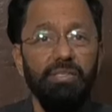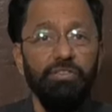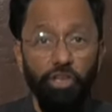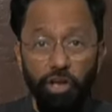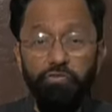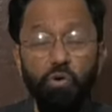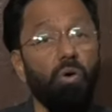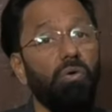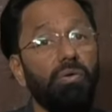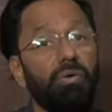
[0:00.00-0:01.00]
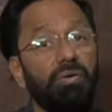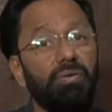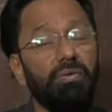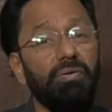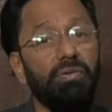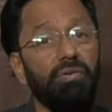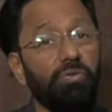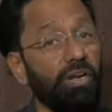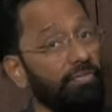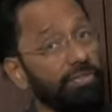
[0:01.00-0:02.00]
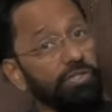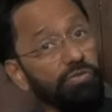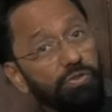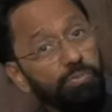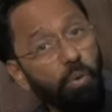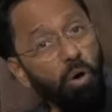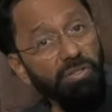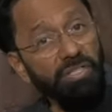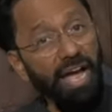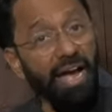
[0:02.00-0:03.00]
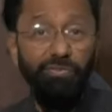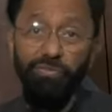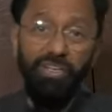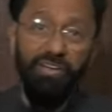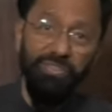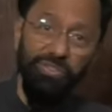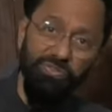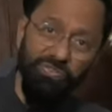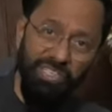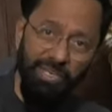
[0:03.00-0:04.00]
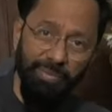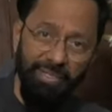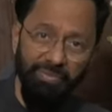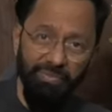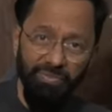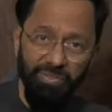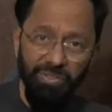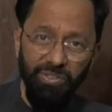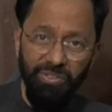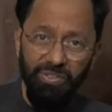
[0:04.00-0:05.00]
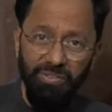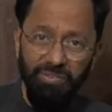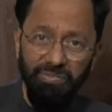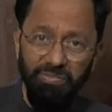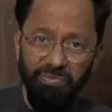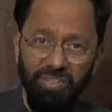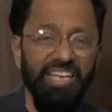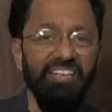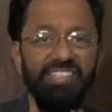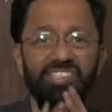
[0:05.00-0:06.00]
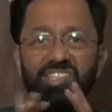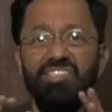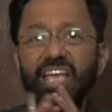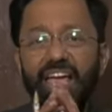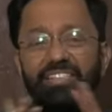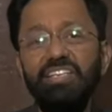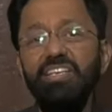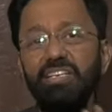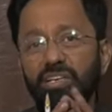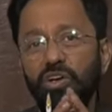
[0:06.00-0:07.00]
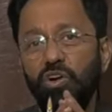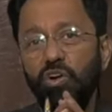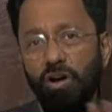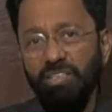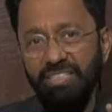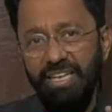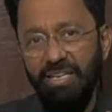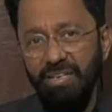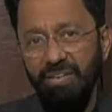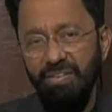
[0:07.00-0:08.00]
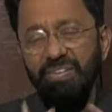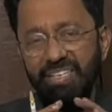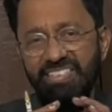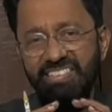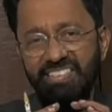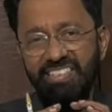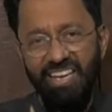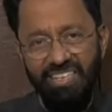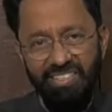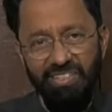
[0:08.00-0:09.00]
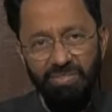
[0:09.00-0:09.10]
Therefore, for lovers of sport and for lovers of cinema, there is this heady cocktail. Take it